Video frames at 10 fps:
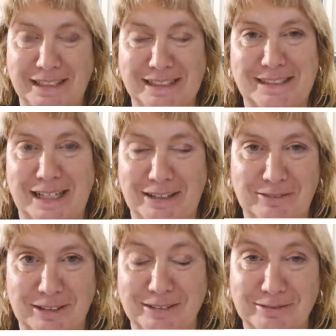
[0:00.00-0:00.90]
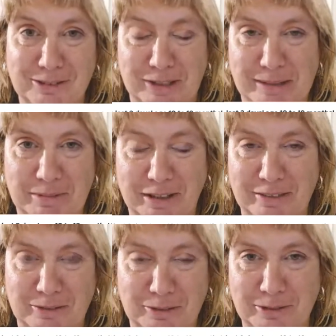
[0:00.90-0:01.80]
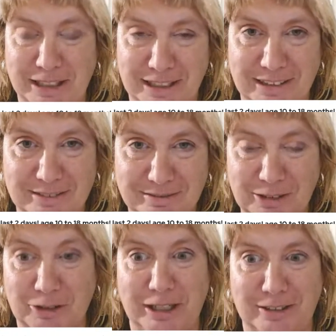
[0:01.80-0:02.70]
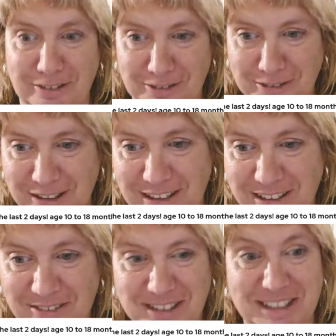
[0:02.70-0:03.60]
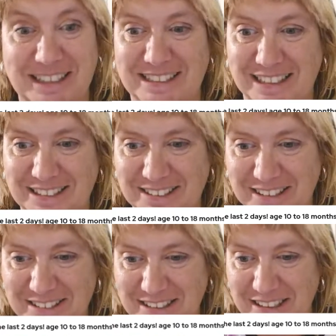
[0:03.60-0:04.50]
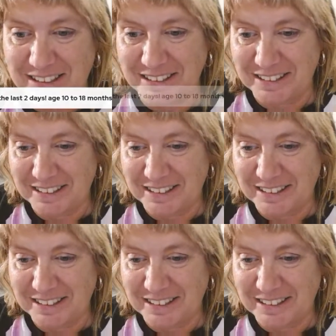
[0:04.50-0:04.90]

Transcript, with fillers: instead of a three month old and a three year old. It wasn't as exhausting.